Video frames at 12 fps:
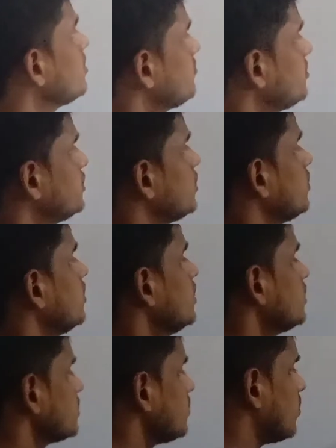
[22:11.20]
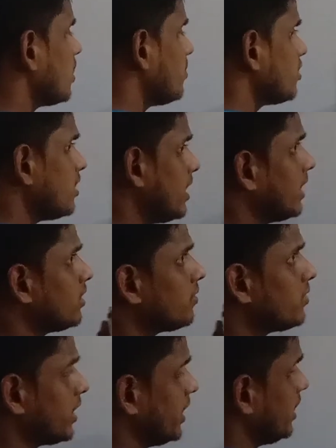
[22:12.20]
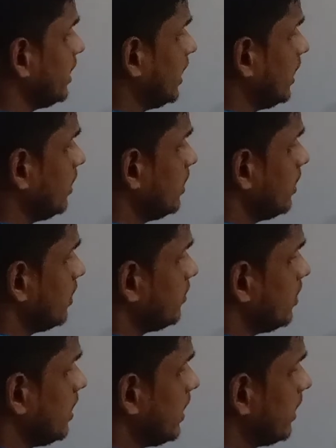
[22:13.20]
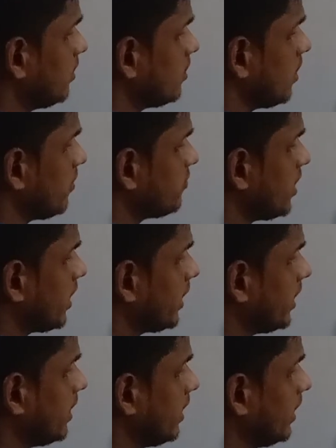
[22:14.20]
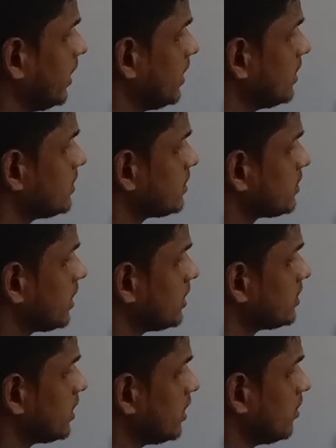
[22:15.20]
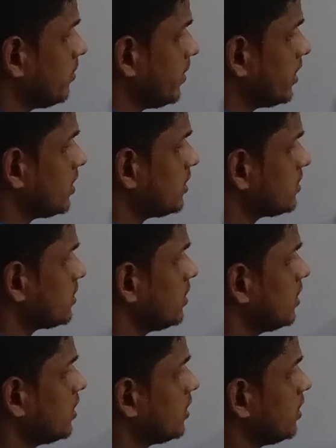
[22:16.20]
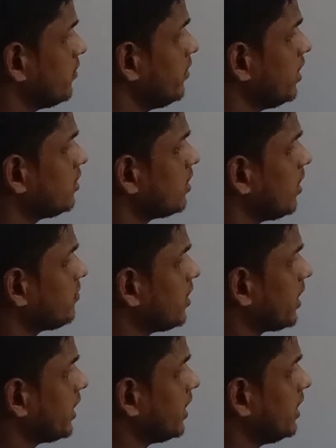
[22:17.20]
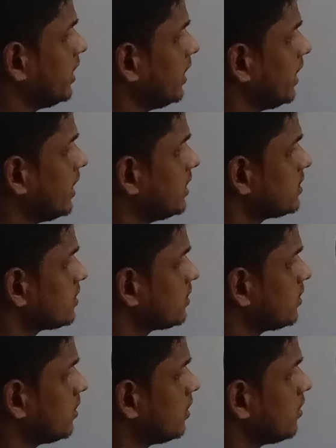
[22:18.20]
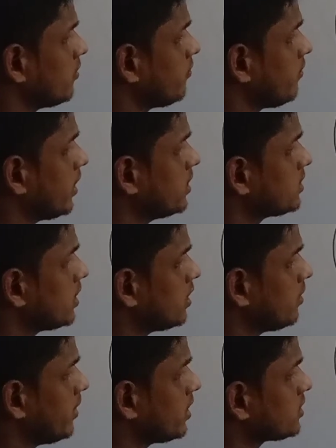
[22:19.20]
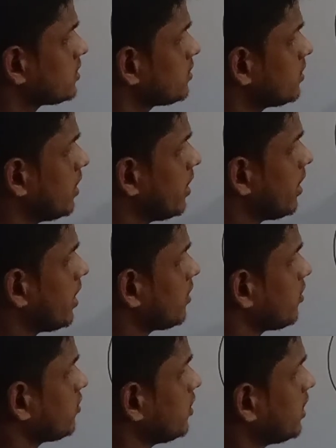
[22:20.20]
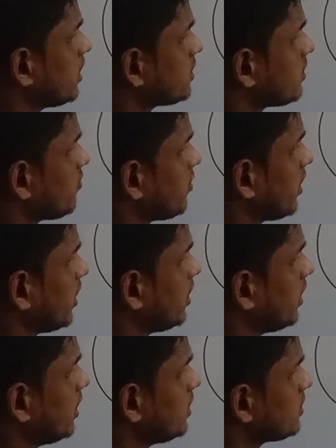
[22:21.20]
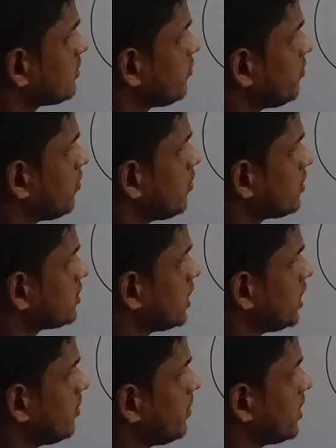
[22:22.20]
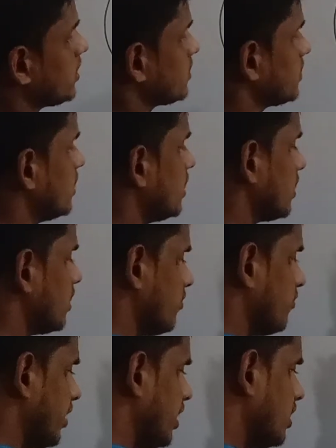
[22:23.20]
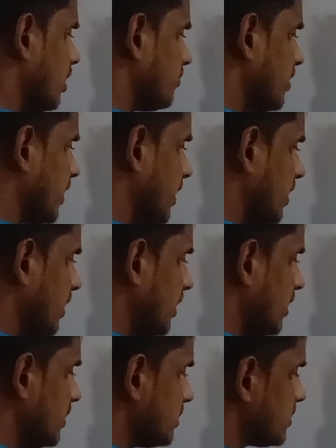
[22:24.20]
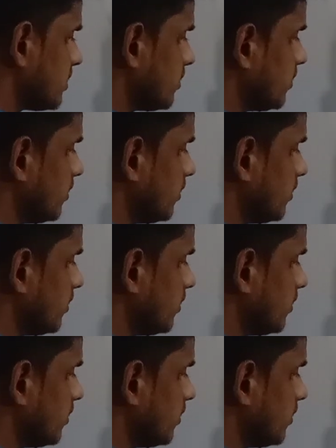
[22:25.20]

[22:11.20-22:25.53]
fissure. So what about the length of the kidney? The length of the kidney is 10 centimeters. The width of the kidney is 5 centimeters and the thickness of the kidney is 4 centimeters. The weight of the kidney is